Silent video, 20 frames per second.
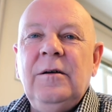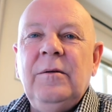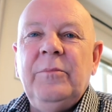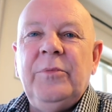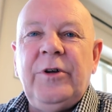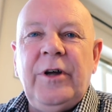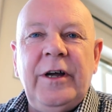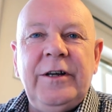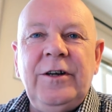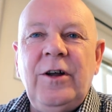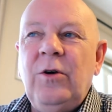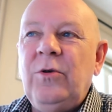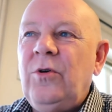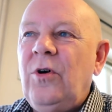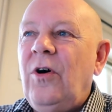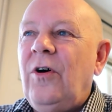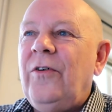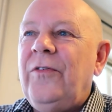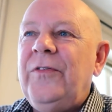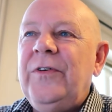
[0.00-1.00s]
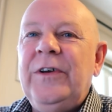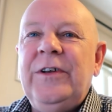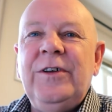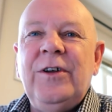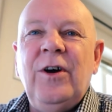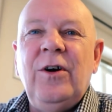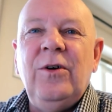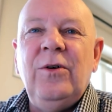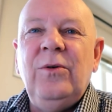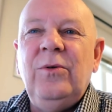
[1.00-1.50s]
But I had no coffee,
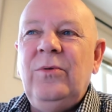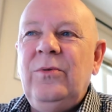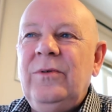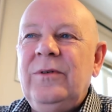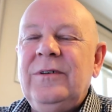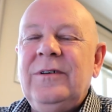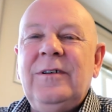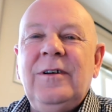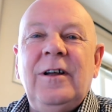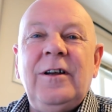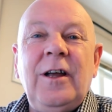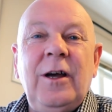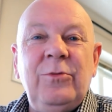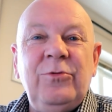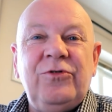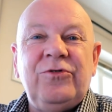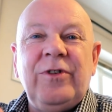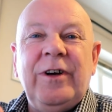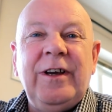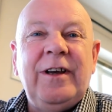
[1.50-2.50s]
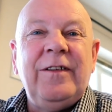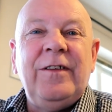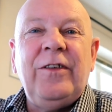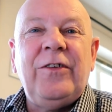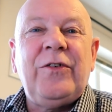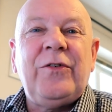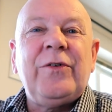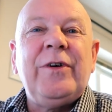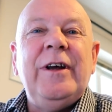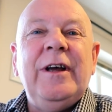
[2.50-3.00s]
and I was drinking the
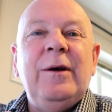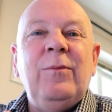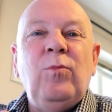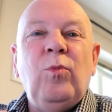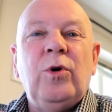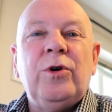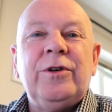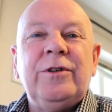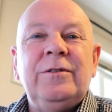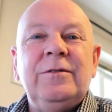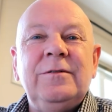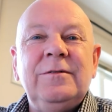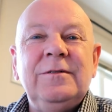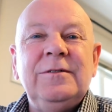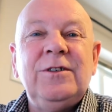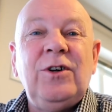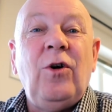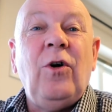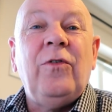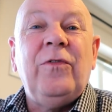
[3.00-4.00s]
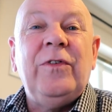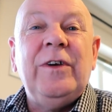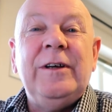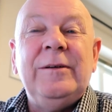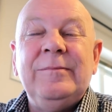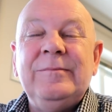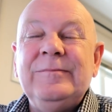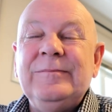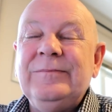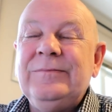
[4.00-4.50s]
3-in-1 coffee,
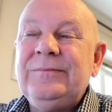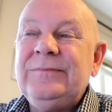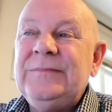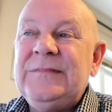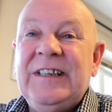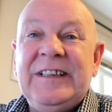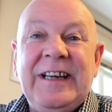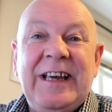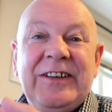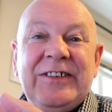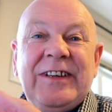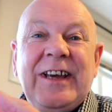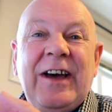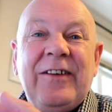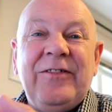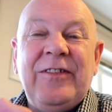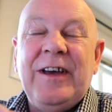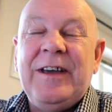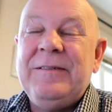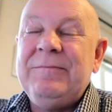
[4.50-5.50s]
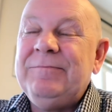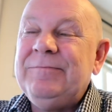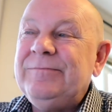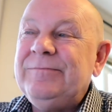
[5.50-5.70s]
the Nescafe.